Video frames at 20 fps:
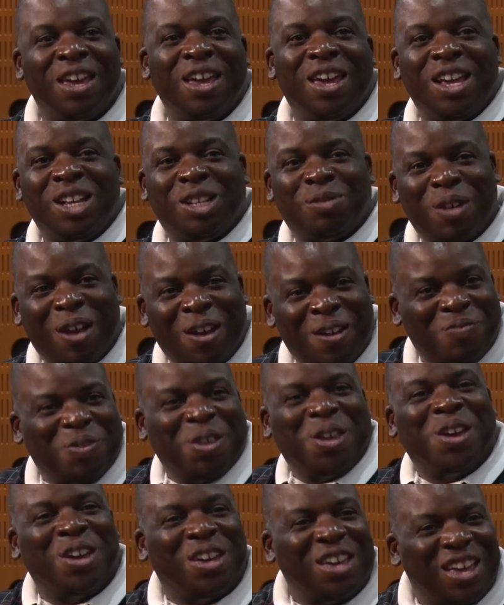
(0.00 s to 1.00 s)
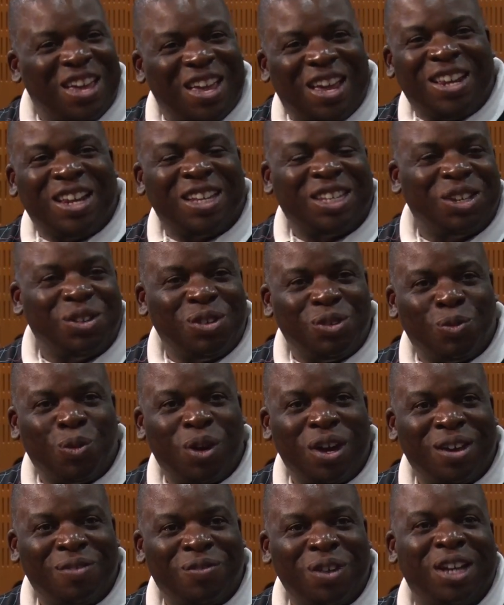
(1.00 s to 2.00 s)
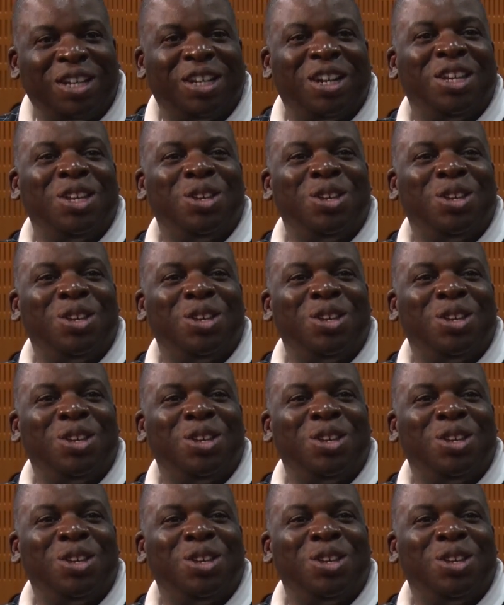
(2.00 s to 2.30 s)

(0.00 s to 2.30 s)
It's about, and that's a way of actually